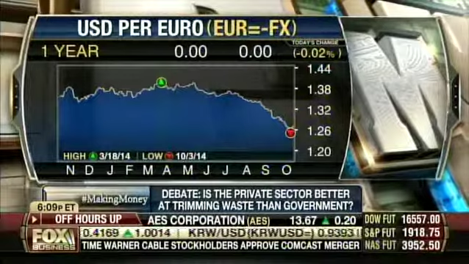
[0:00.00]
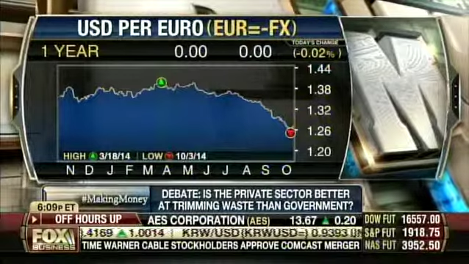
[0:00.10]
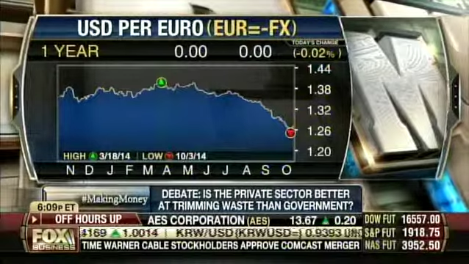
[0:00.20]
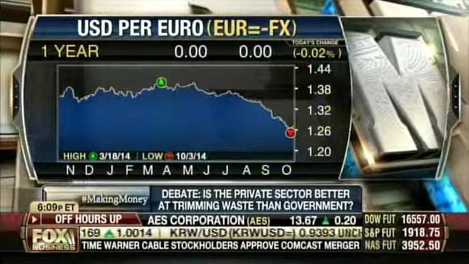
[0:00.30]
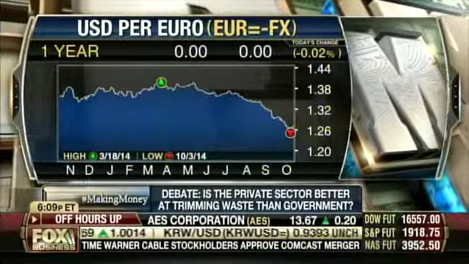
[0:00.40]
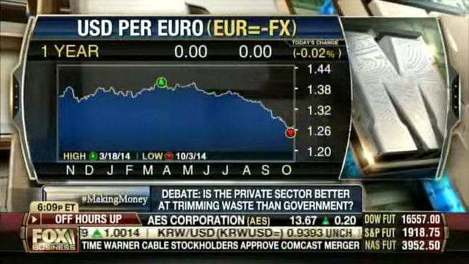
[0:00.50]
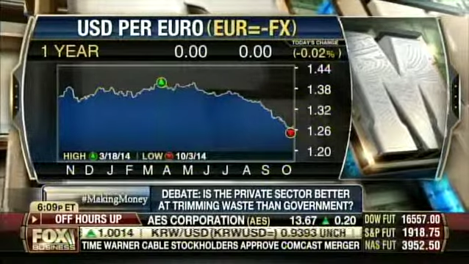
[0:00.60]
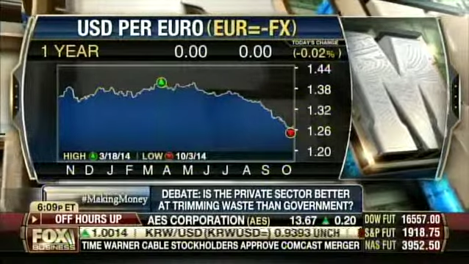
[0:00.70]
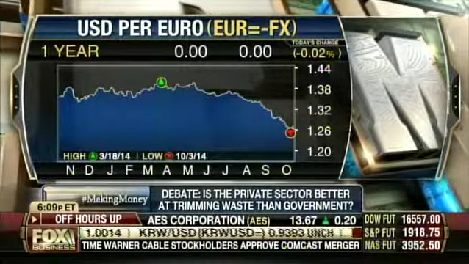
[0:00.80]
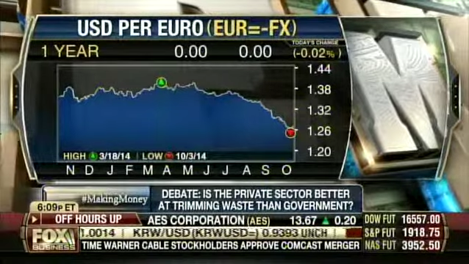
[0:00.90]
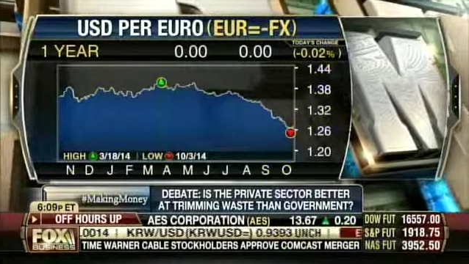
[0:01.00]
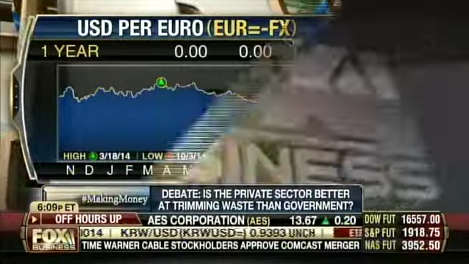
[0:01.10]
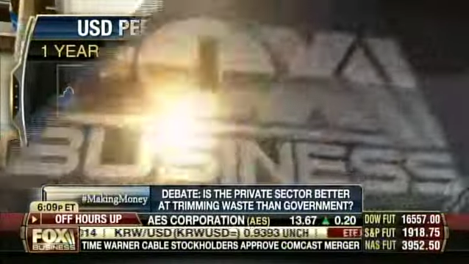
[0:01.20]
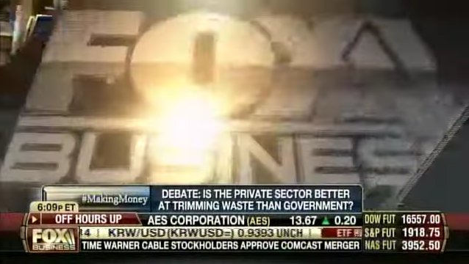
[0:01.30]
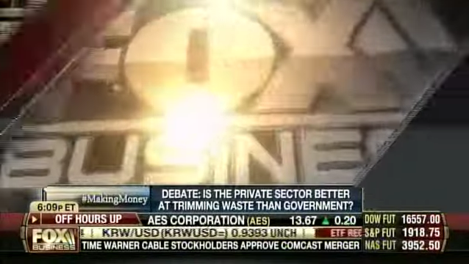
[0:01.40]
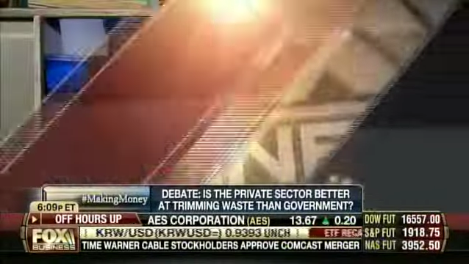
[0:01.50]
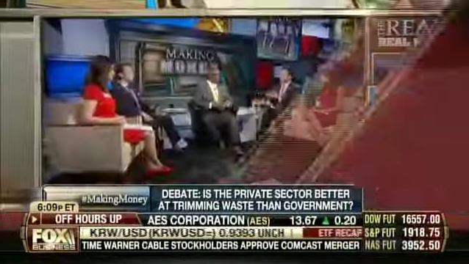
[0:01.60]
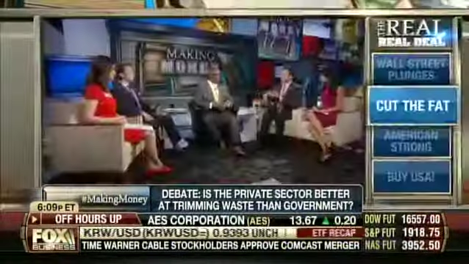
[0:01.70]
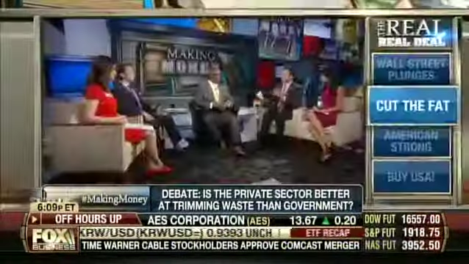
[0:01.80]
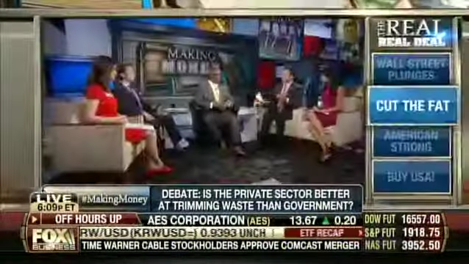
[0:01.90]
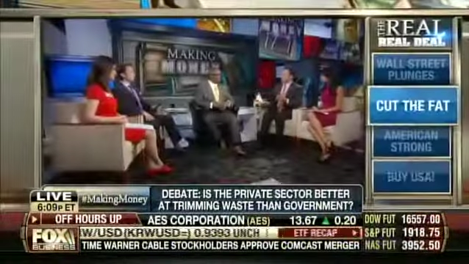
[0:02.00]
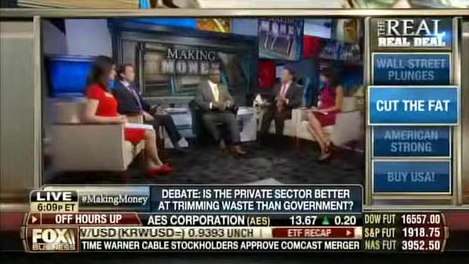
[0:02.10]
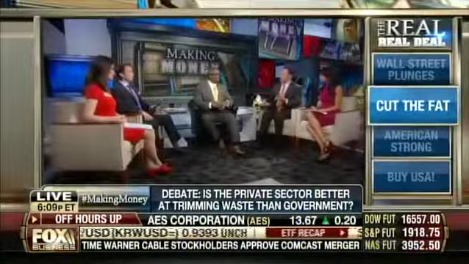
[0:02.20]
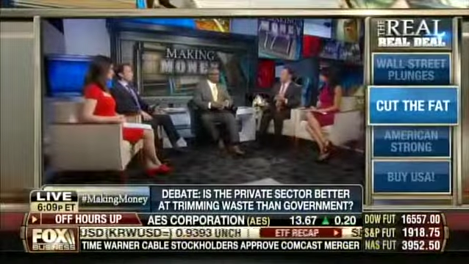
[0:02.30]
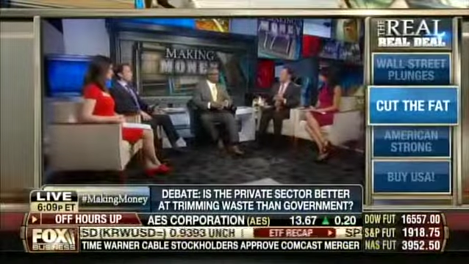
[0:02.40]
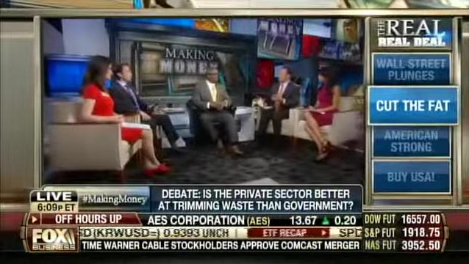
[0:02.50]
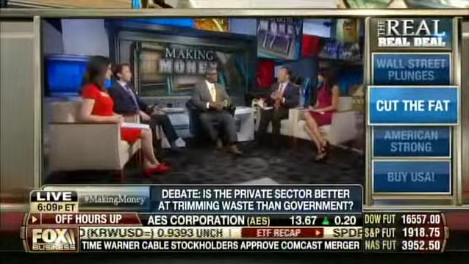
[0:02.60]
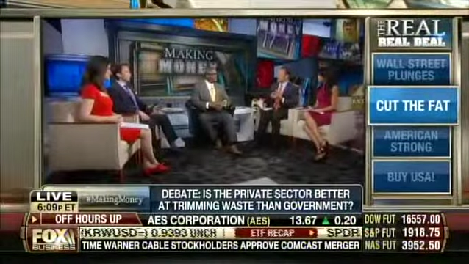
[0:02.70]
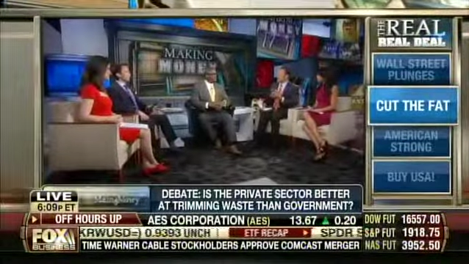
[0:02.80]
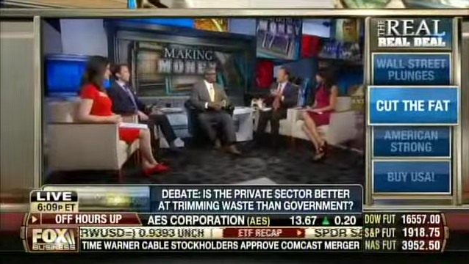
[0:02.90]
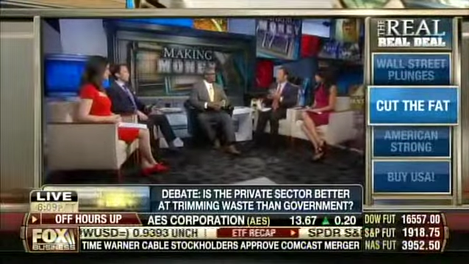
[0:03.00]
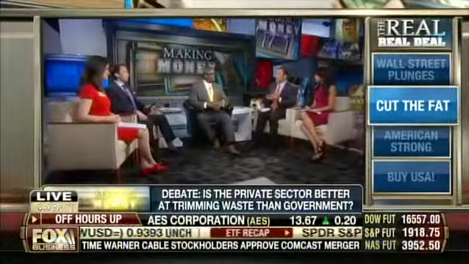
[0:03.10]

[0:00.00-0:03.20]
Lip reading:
No face is visible, so there are no lips to read.